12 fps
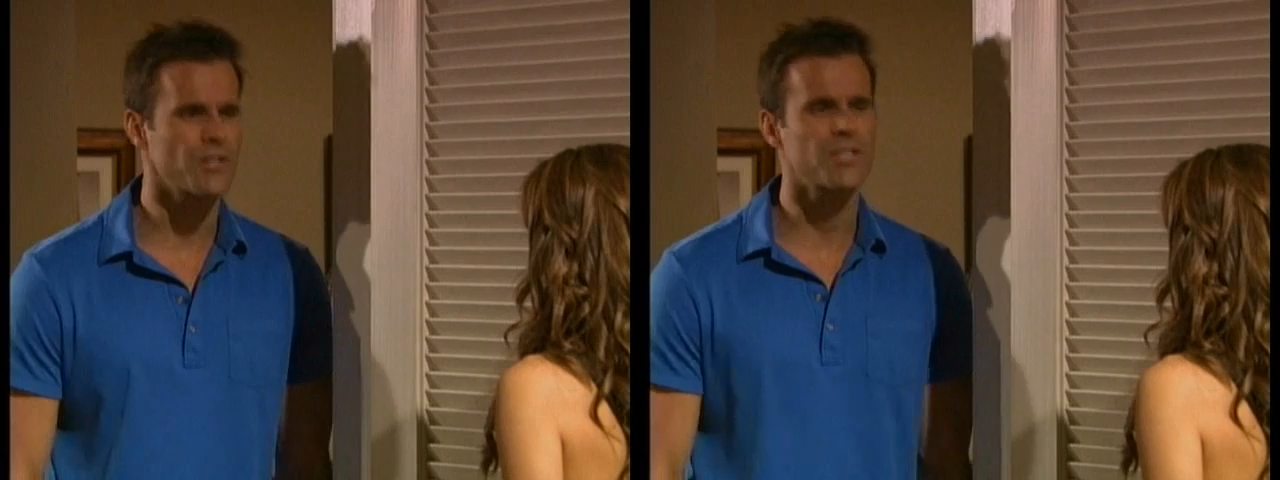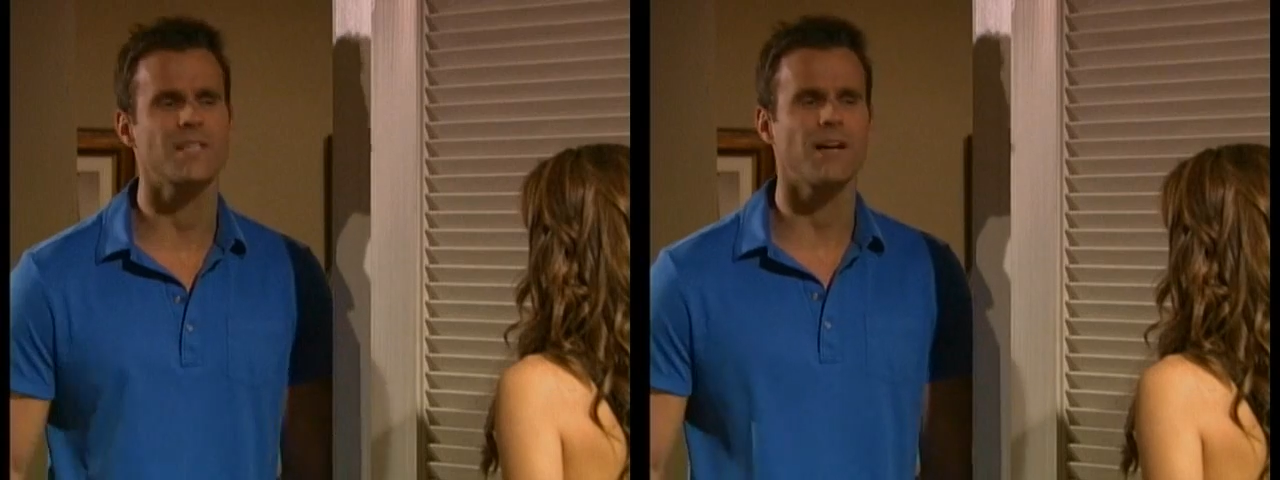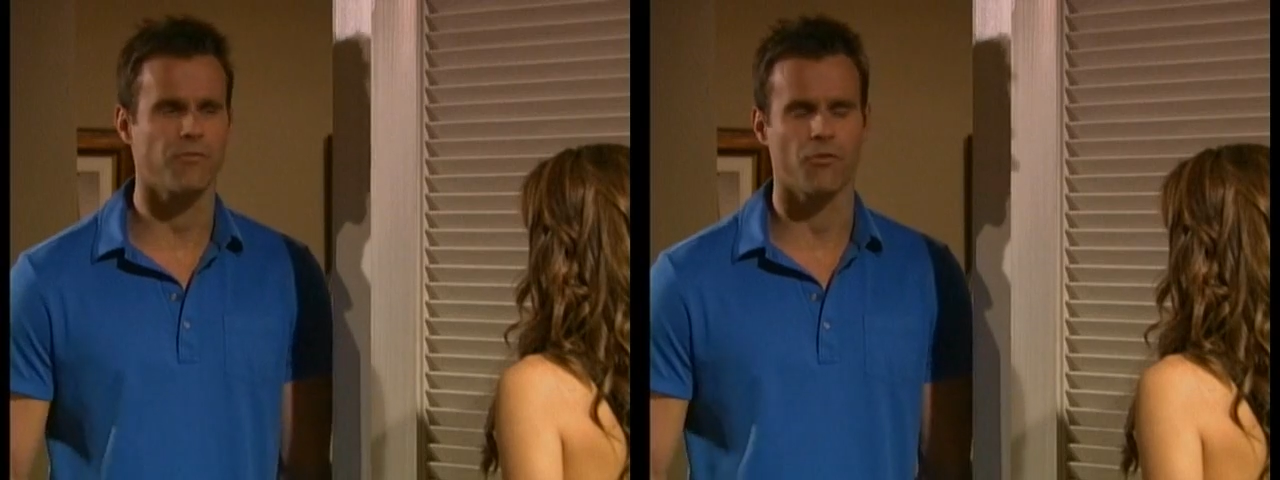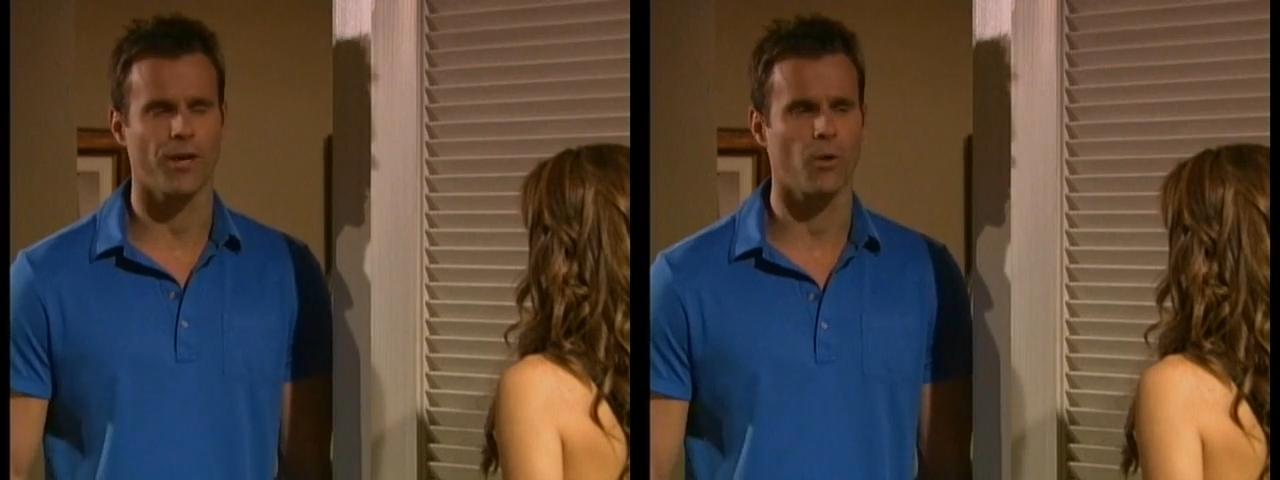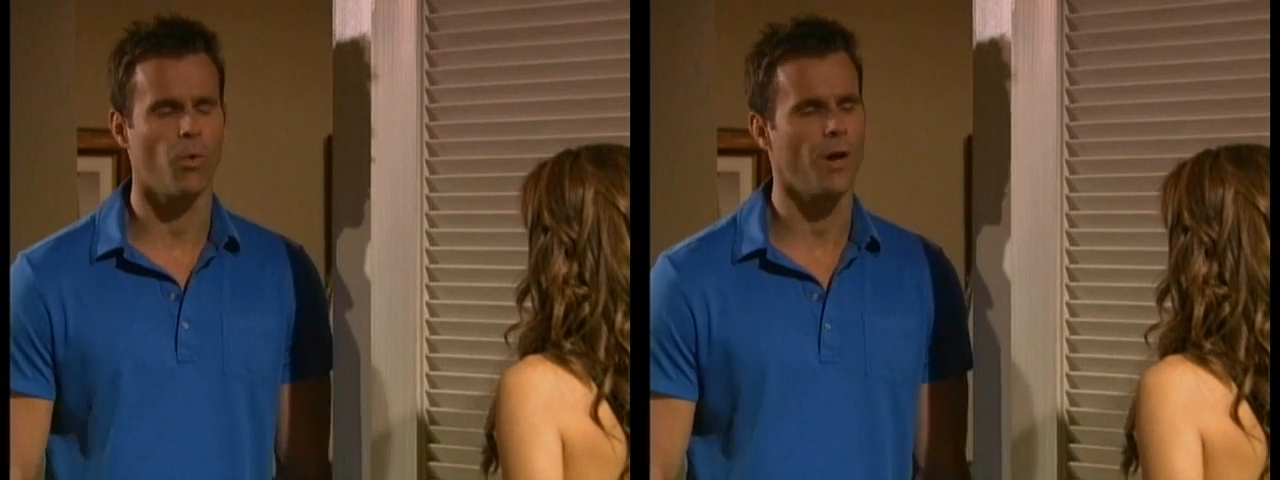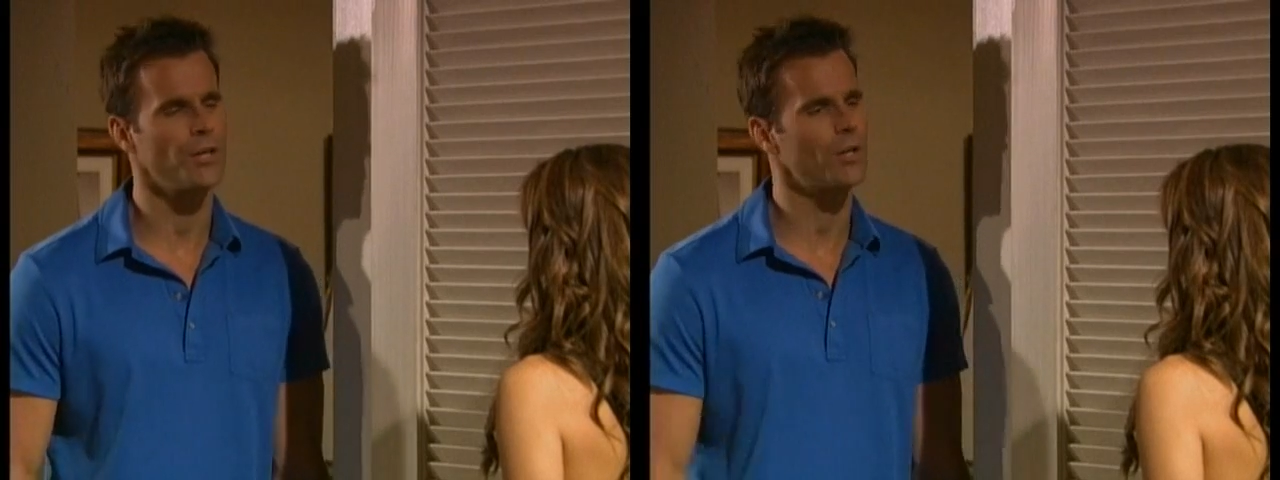
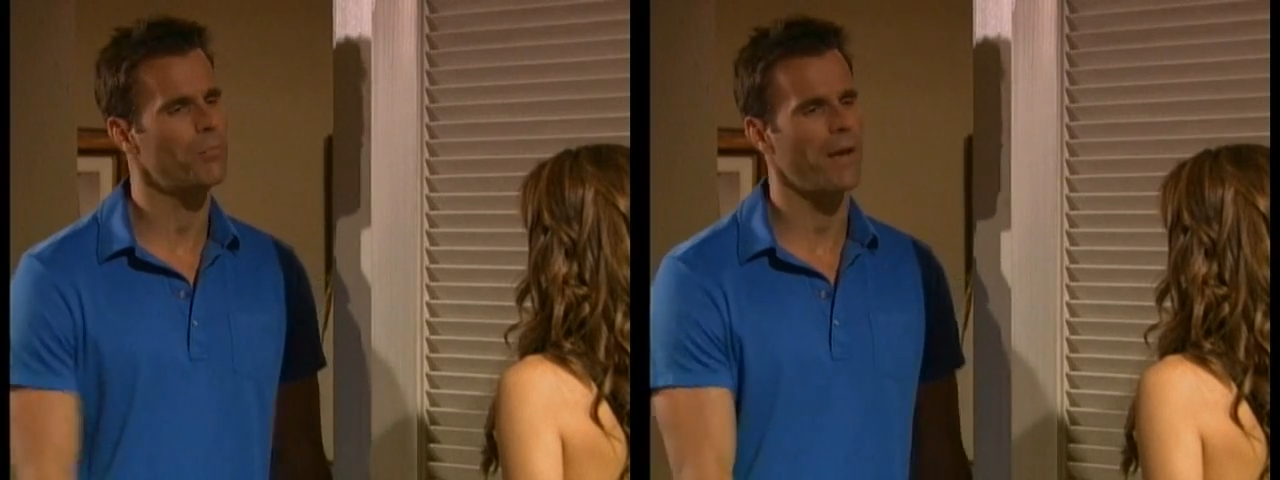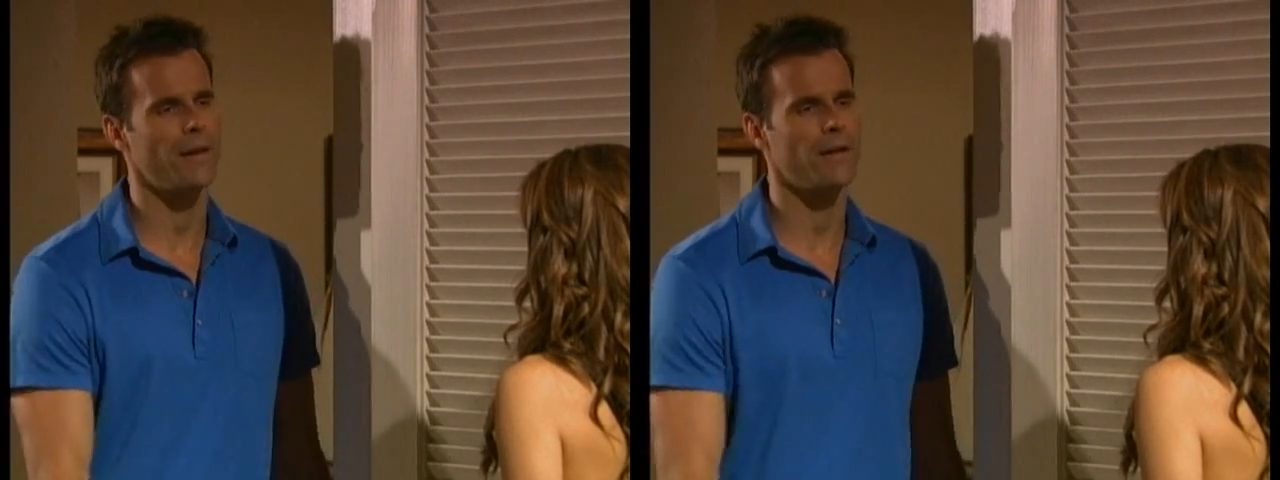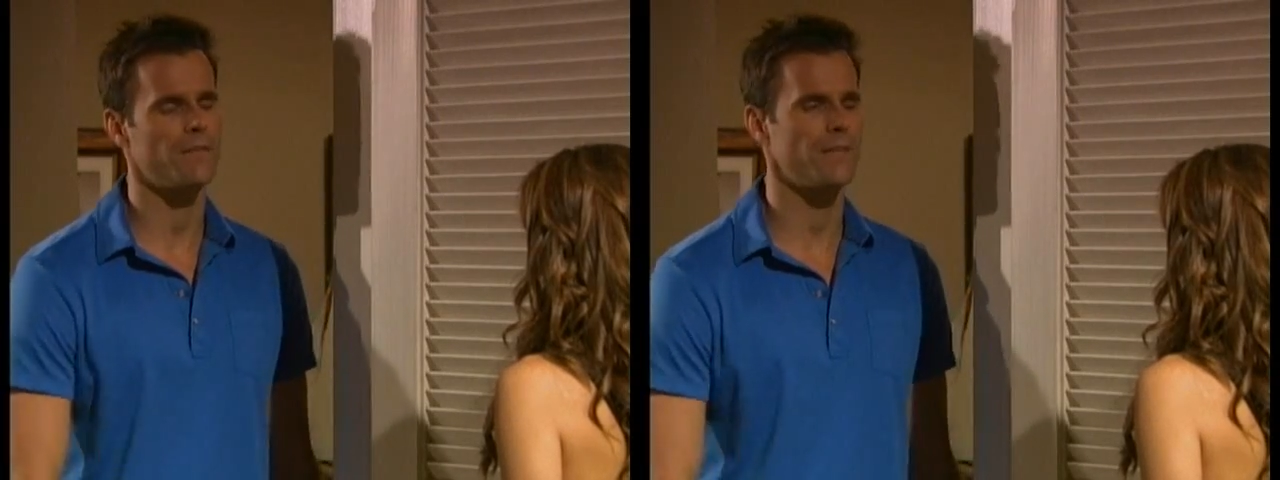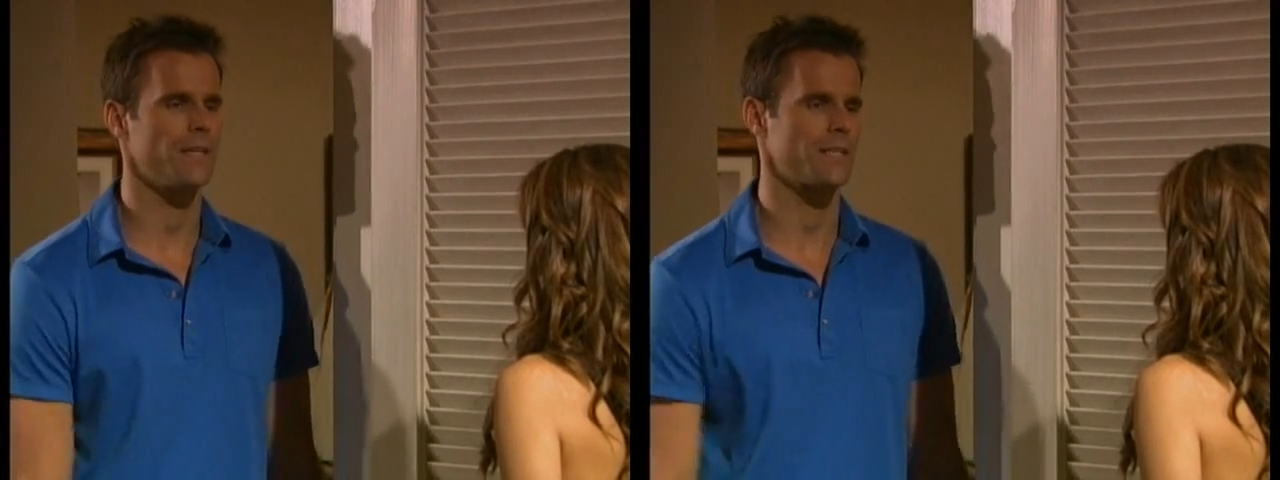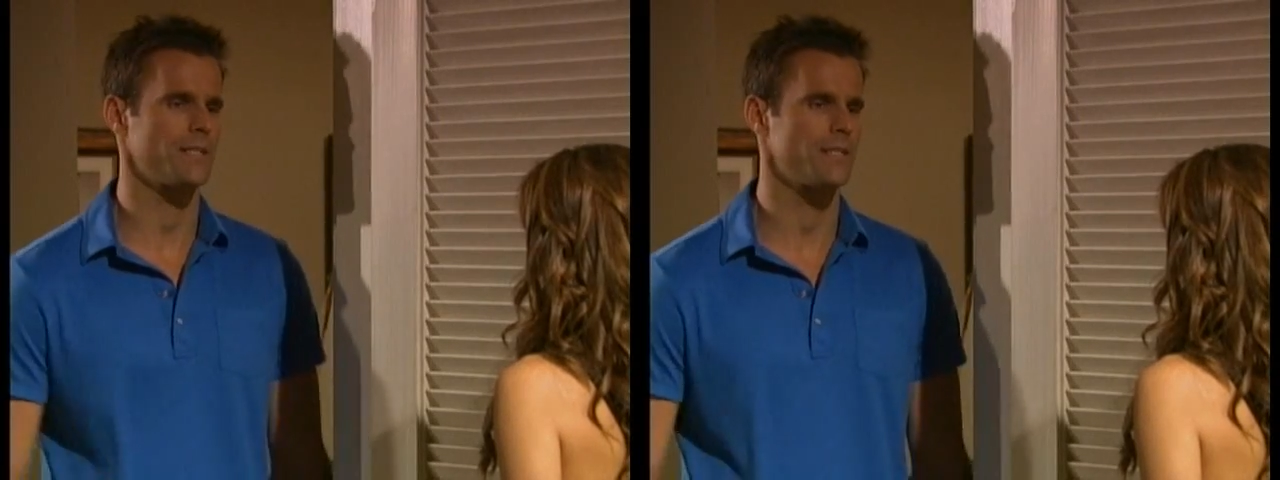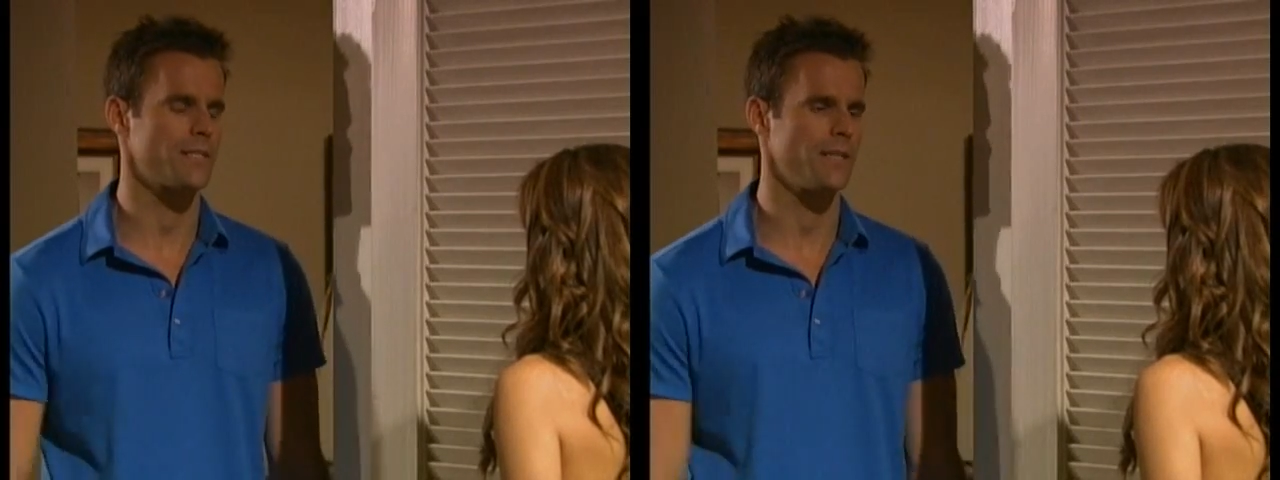suffering while you're paying off the
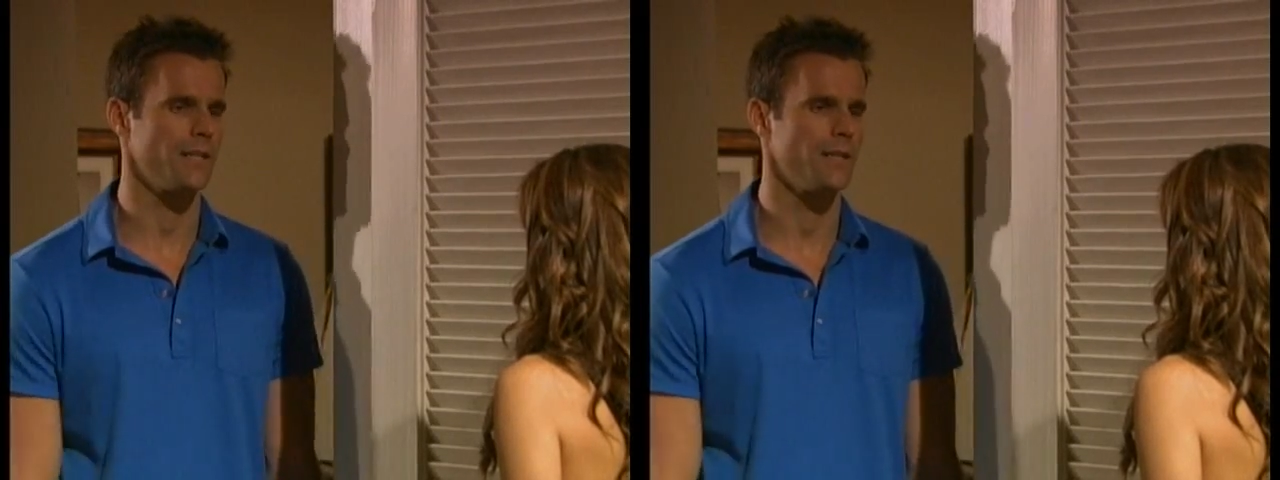SEC.